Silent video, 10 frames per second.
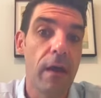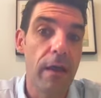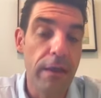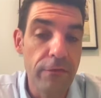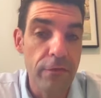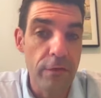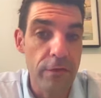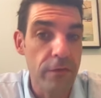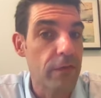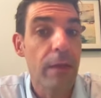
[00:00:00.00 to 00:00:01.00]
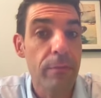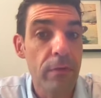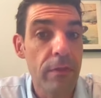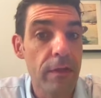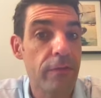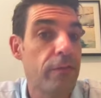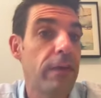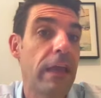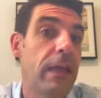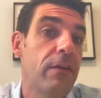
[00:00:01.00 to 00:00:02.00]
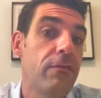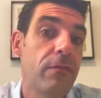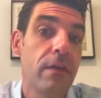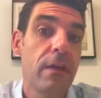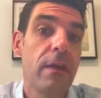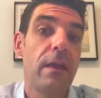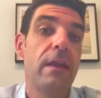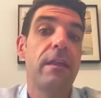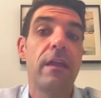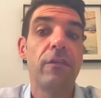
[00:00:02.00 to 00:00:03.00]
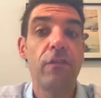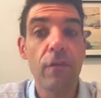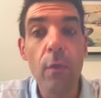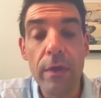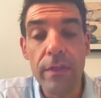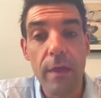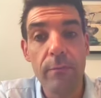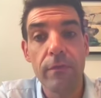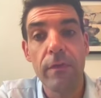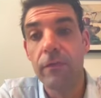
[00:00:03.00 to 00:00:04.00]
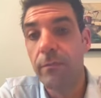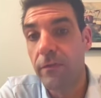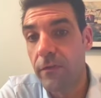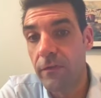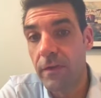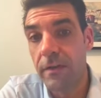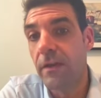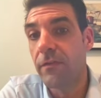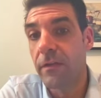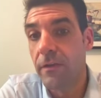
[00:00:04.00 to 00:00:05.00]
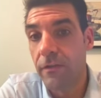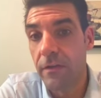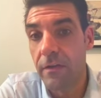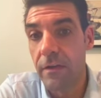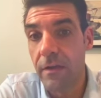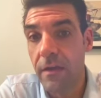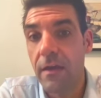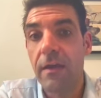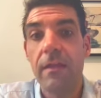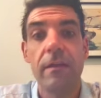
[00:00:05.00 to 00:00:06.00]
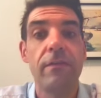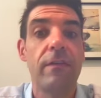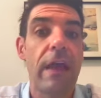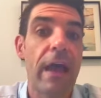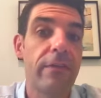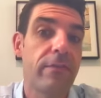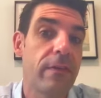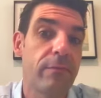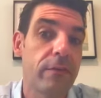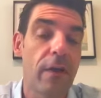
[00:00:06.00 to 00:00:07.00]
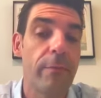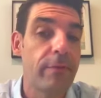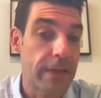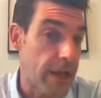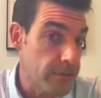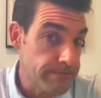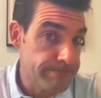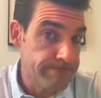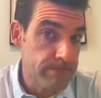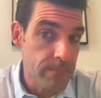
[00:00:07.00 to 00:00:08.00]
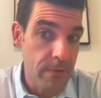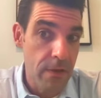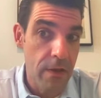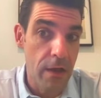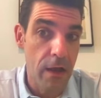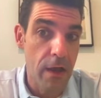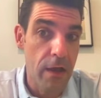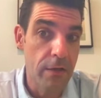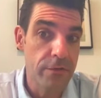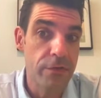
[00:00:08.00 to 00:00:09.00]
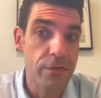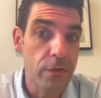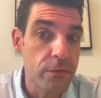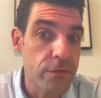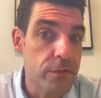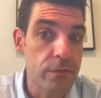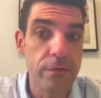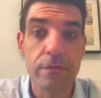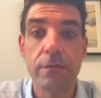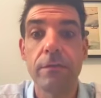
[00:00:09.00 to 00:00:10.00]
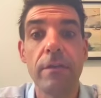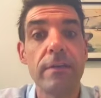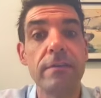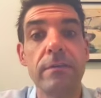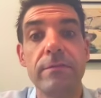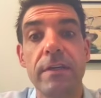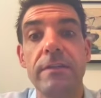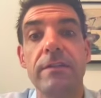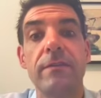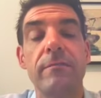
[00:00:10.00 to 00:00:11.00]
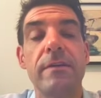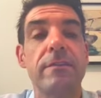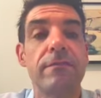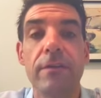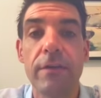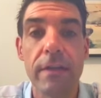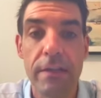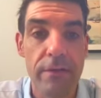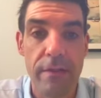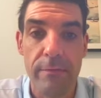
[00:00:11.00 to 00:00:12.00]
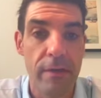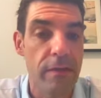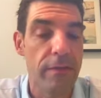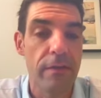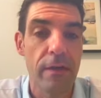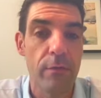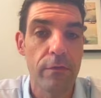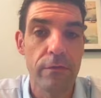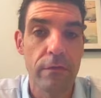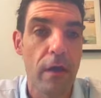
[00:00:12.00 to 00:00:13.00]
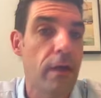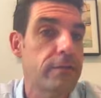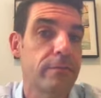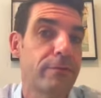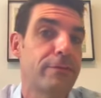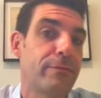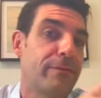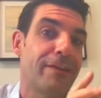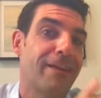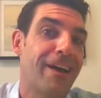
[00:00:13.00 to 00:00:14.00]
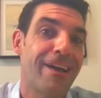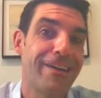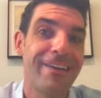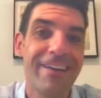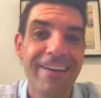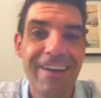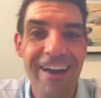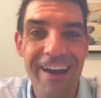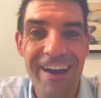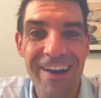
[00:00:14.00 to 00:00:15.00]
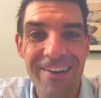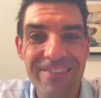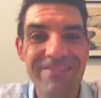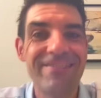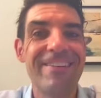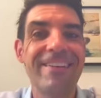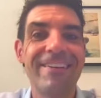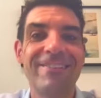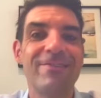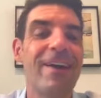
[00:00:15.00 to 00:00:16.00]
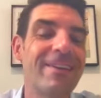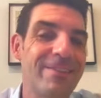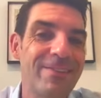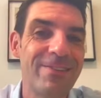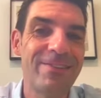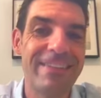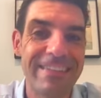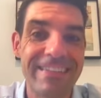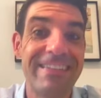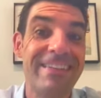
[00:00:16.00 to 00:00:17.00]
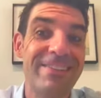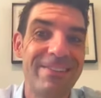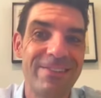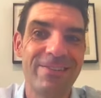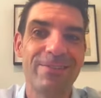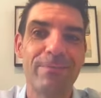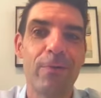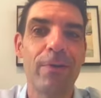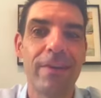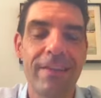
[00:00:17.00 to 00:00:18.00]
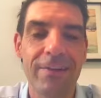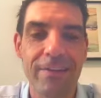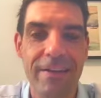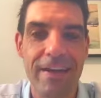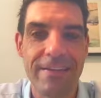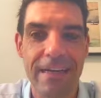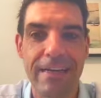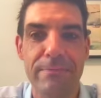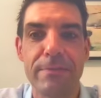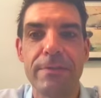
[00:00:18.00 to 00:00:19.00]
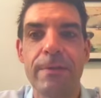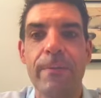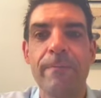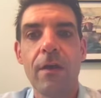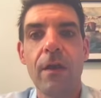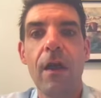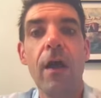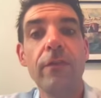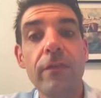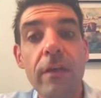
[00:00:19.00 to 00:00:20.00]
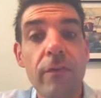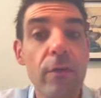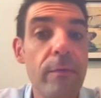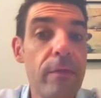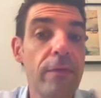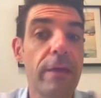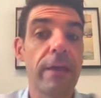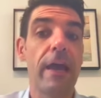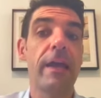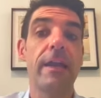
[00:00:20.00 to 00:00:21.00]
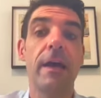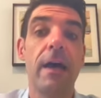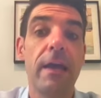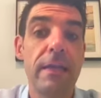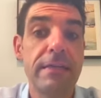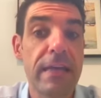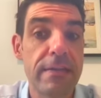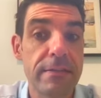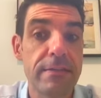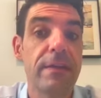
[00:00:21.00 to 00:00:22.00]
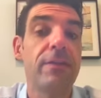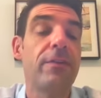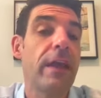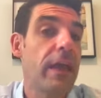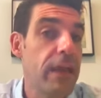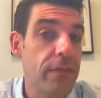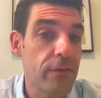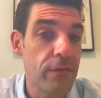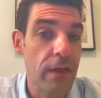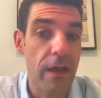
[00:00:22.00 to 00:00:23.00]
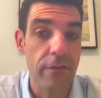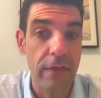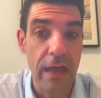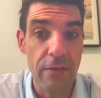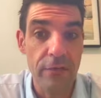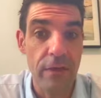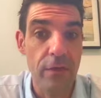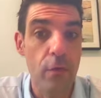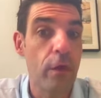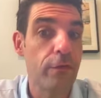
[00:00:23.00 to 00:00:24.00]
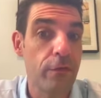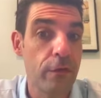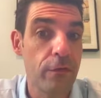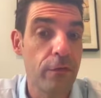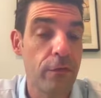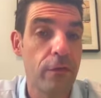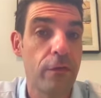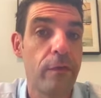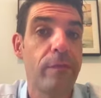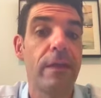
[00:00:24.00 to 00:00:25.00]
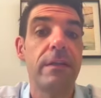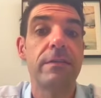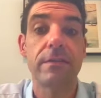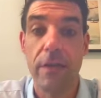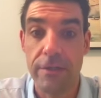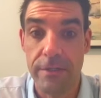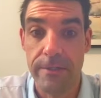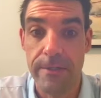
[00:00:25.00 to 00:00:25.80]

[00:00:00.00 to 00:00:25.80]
inference example that she gave, and then showing them the specific definition that she asked them to copy down. She shows the students her lesson objective and makes it very clear to them. And I thought that that was awesome and something that I really tried to do and need to do more clearly at times. So next I'm going to be looking at in task standard 8, that she has asking questions to stimulate discussion.